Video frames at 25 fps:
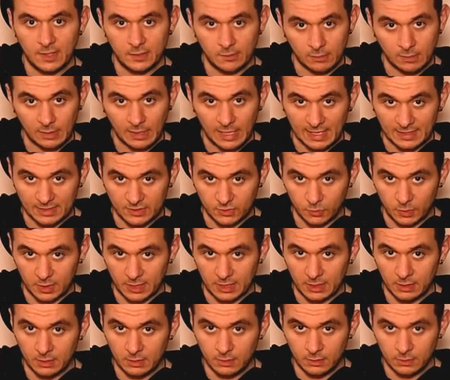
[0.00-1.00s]
a relaxed way,
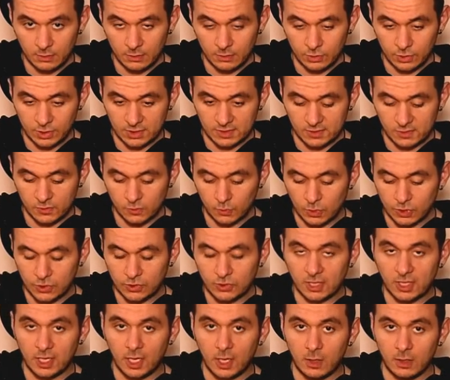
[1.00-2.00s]
just with
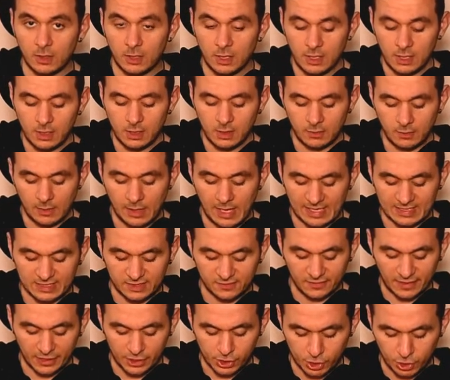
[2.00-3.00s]
in a relaxed
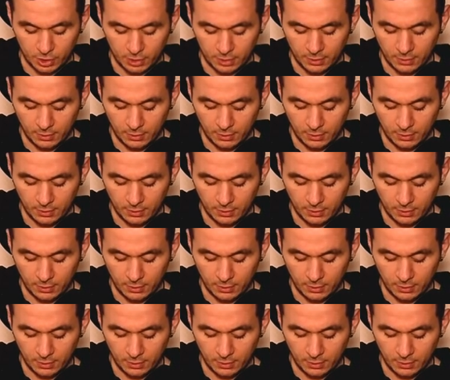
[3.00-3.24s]
fashion.